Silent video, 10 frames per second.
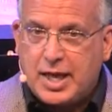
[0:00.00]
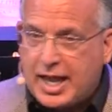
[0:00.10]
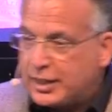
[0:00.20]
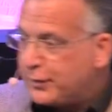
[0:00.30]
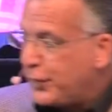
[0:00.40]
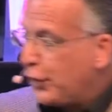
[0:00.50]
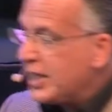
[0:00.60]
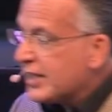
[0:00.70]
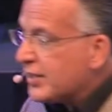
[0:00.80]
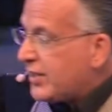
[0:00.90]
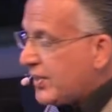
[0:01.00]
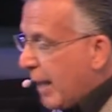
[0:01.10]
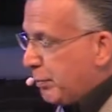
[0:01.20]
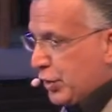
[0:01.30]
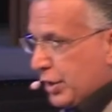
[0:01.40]
At the very
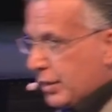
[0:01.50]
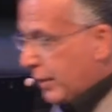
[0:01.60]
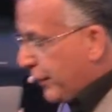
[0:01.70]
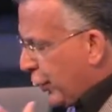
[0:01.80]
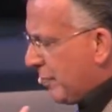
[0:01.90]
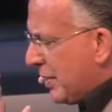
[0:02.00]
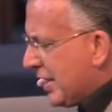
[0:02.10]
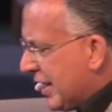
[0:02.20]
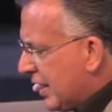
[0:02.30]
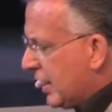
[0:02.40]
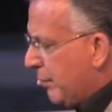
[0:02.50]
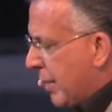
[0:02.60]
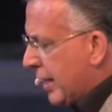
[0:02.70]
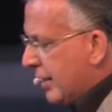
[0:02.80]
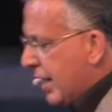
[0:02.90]
inception, the very beginning of
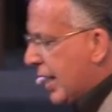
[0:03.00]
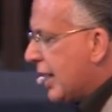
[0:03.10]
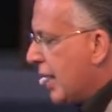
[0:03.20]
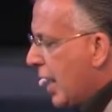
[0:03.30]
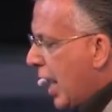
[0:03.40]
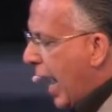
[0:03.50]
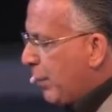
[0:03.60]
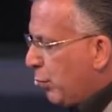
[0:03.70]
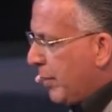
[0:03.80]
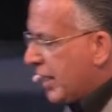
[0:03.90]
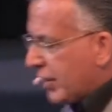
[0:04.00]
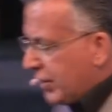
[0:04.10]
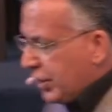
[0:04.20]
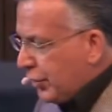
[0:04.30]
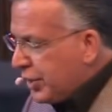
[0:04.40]
my day, I will make a
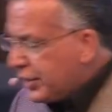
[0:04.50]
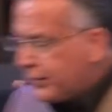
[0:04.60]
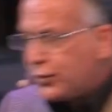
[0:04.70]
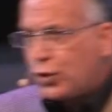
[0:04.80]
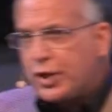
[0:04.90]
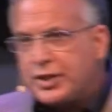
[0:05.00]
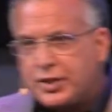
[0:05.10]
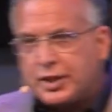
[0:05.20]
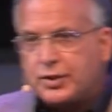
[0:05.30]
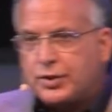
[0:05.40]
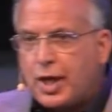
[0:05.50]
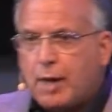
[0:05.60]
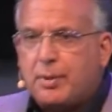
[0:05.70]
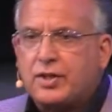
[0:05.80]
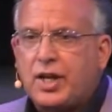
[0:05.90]
series of choices
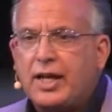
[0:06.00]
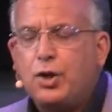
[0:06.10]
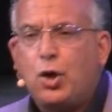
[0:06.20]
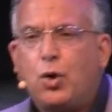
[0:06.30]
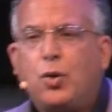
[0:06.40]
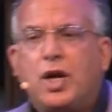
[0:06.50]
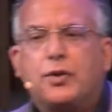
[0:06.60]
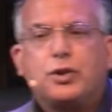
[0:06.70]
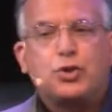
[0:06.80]
because I know the